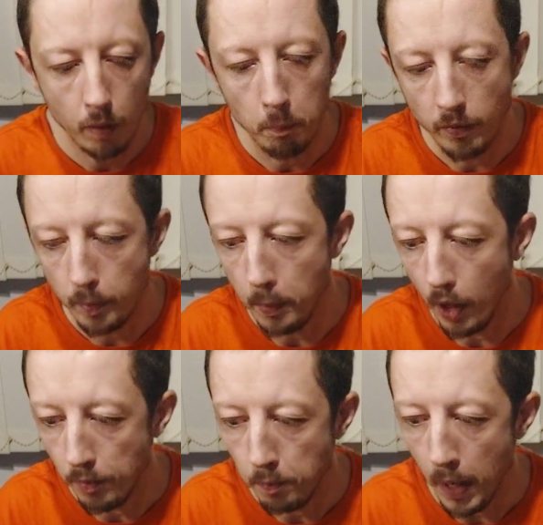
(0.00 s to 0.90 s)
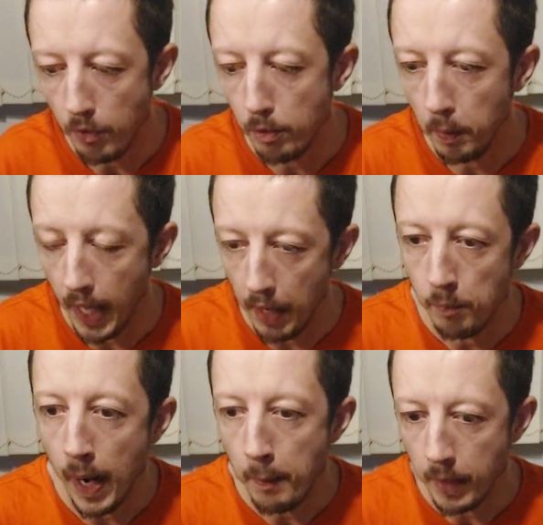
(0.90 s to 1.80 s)
motherboard, power supply,
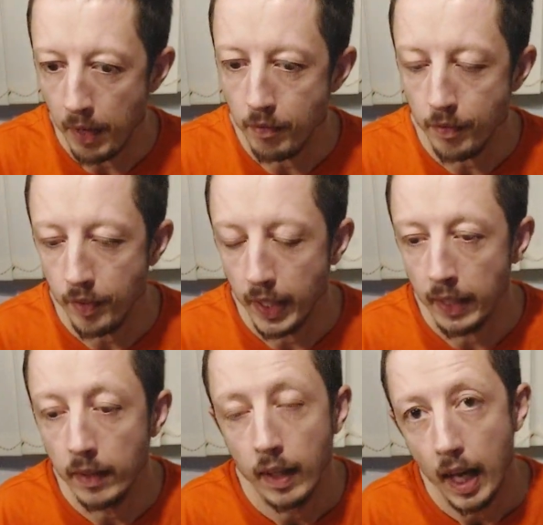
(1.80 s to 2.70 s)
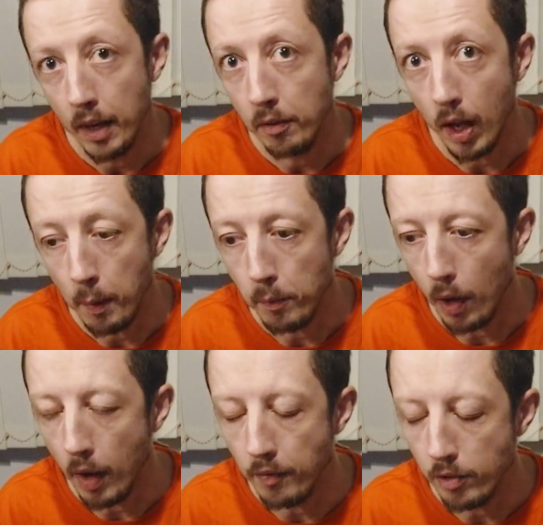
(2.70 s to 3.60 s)
RAM and everything, and I'm
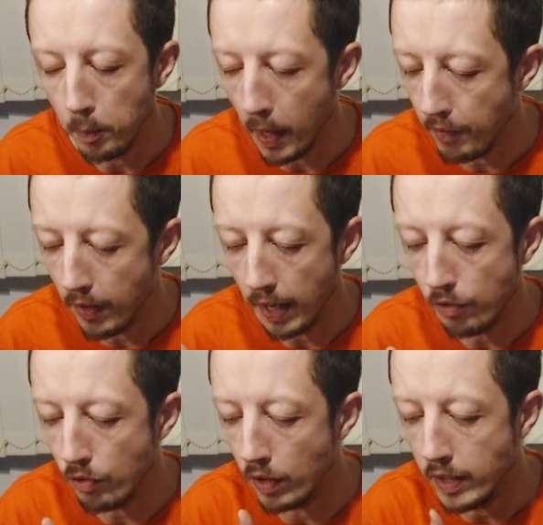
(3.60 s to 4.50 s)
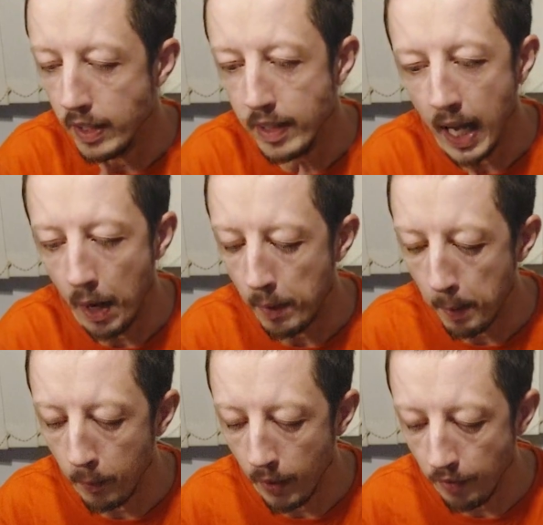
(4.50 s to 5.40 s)
not having to pay for extra DDR
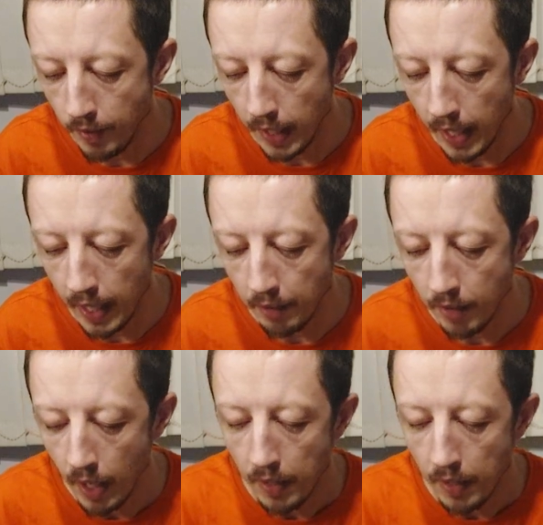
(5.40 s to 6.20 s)
RAM or anything like that.